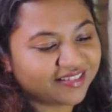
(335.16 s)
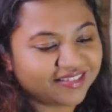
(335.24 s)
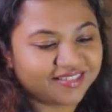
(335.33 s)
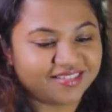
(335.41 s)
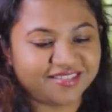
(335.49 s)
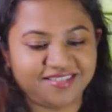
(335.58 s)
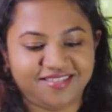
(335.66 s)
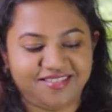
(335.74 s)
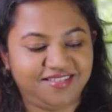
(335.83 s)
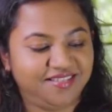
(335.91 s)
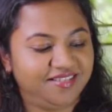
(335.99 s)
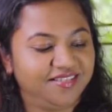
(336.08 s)

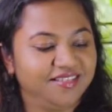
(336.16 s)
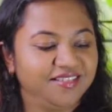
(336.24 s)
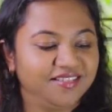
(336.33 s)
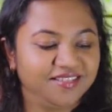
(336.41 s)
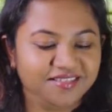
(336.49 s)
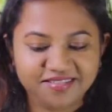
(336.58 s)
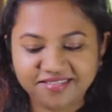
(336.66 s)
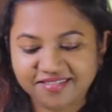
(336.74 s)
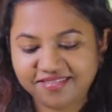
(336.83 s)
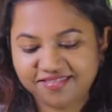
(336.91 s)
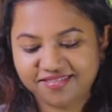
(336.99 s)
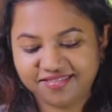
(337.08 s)

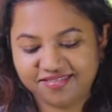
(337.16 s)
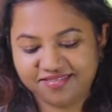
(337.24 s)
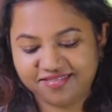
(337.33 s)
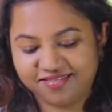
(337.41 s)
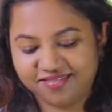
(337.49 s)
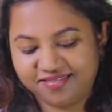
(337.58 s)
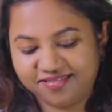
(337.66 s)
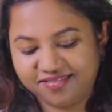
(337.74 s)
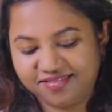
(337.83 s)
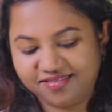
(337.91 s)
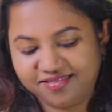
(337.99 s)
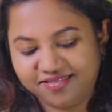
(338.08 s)

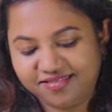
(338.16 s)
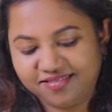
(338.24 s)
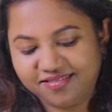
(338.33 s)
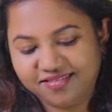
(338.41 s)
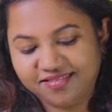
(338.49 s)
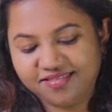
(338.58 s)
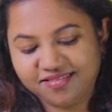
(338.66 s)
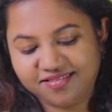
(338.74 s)
Nobody speaks.